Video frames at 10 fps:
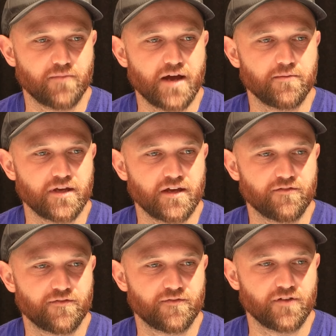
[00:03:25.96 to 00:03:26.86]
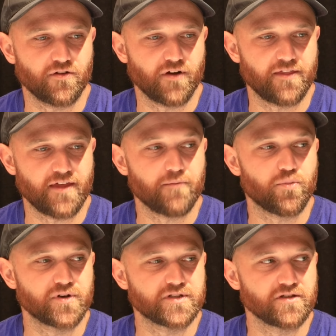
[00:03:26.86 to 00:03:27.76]
maybe if you're at that
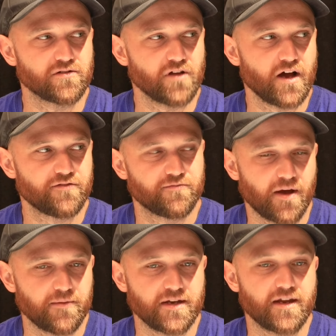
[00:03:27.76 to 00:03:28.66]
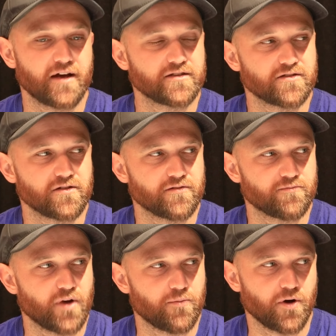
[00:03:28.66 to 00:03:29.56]
point in your life, maybe now's not
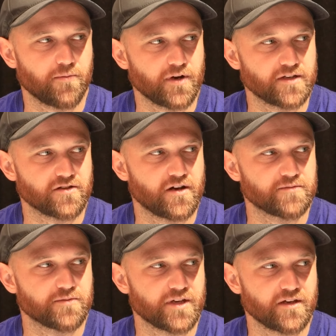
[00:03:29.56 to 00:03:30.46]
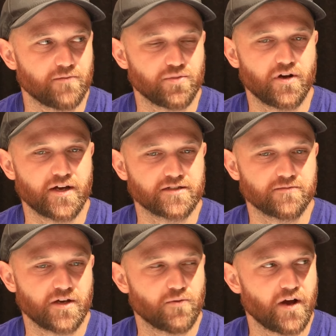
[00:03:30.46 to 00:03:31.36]
the appropriate time to be applying
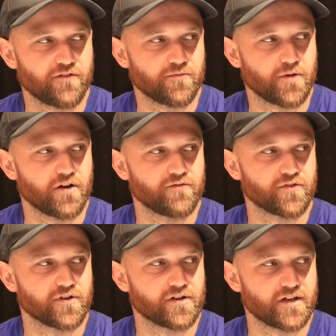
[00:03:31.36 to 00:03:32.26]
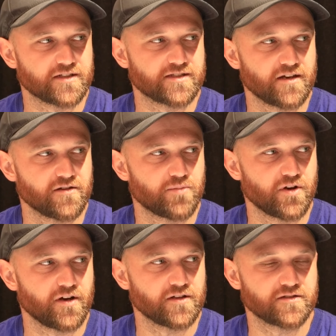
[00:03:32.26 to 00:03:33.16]
to be away from home for an extended
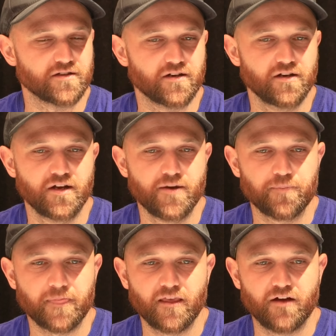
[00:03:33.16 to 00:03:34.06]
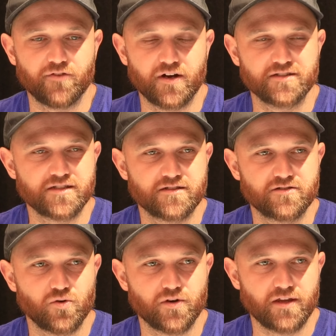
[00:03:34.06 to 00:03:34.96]
period. So I find
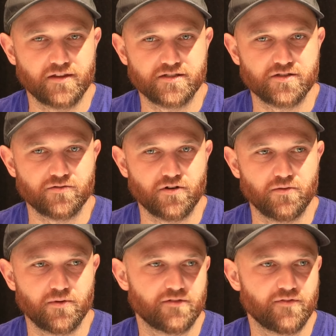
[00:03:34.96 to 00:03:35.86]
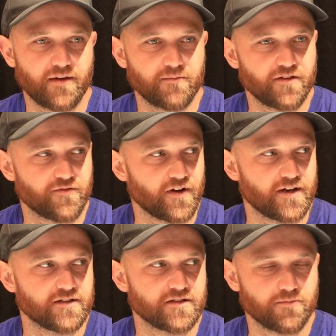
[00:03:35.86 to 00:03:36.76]
just talking this through with family,
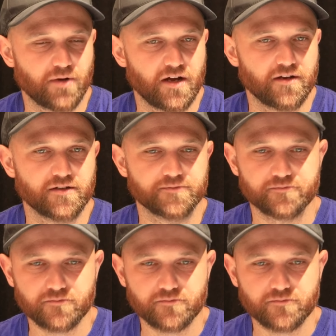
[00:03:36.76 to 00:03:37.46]
friends, your partner,